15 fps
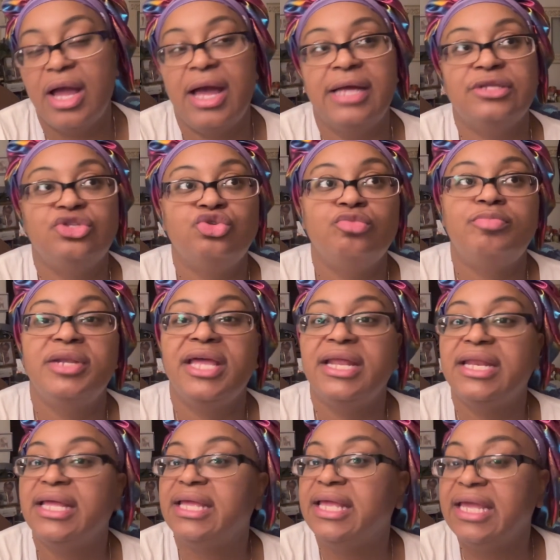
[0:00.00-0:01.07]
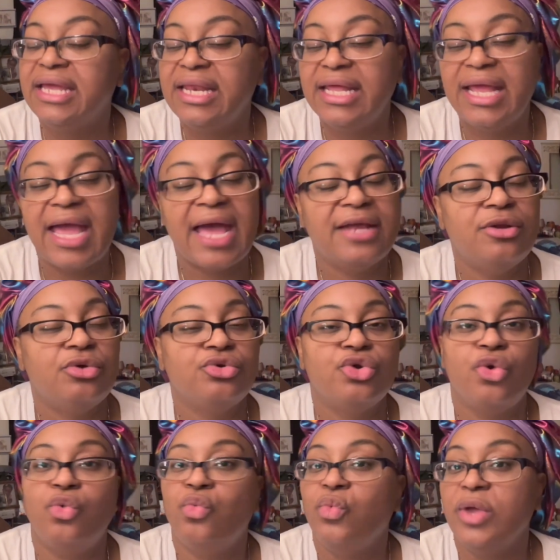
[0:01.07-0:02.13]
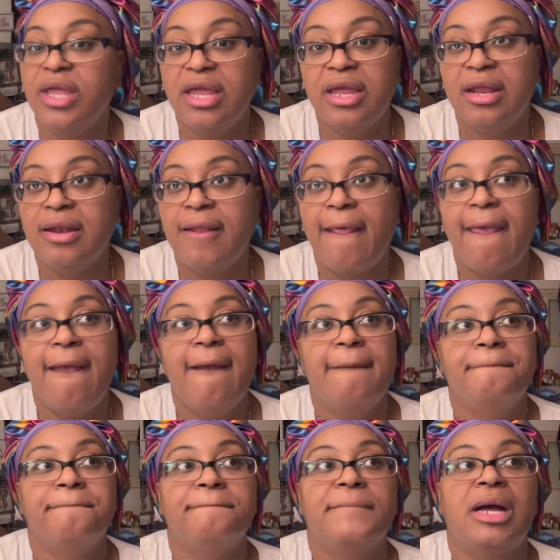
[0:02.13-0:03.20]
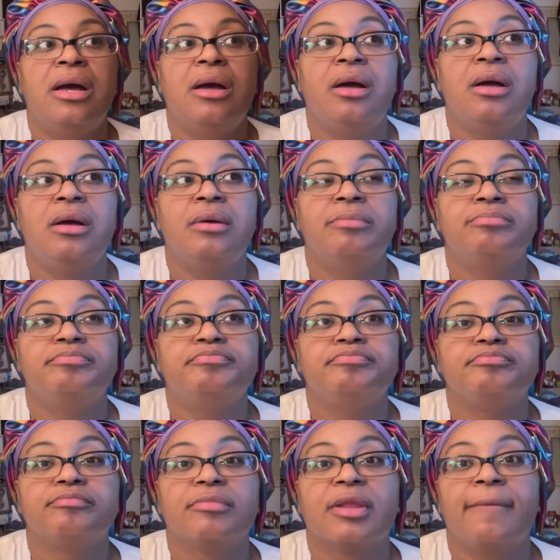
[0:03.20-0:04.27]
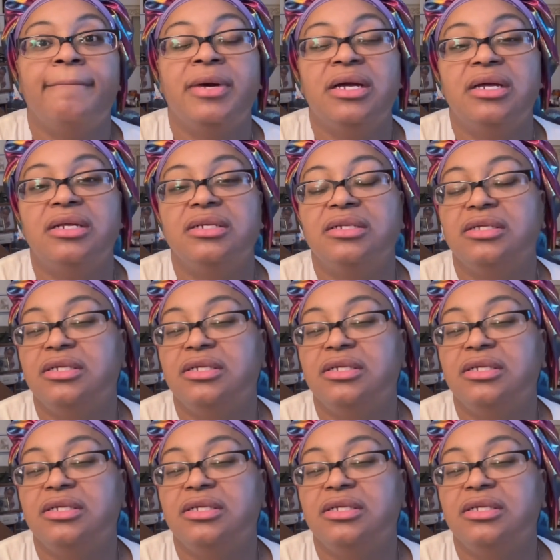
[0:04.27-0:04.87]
I do plan to get it. I don't know when, um, but